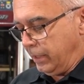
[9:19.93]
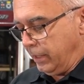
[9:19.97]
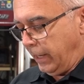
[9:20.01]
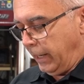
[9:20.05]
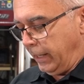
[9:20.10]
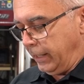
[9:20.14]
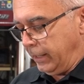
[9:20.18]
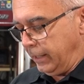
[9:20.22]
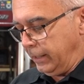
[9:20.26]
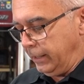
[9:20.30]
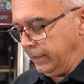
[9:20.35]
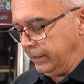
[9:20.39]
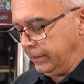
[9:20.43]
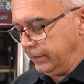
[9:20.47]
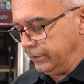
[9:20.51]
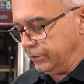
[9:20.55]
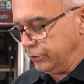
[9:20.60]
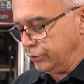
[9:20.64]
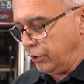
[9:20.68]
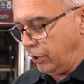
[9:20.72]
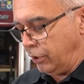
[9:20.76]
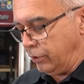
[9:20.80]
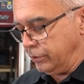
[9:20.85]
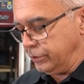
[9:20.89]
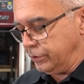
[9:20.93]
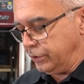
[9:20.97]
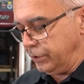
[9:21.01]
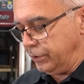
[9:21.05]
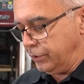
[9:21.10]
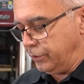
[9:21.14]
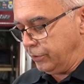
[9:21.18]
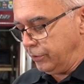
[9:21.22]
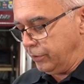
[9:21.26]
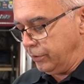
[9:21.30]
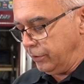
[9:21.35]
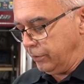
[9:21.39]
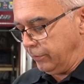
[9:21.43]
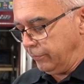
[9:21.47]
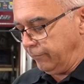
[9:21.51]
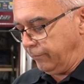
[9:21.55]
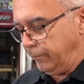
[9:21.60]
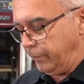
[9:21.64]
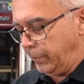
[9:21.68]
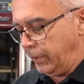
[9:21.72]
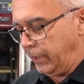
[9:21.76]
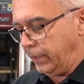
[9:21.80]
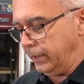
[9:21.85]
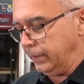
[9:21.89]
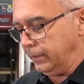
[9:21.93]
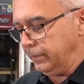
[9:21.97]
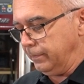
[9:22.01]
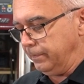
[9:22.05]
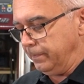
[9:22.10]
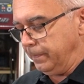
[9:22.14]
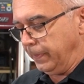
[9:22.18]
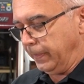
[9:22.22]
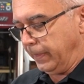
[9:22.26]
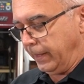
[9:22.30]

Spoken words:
I can hit the charging curve button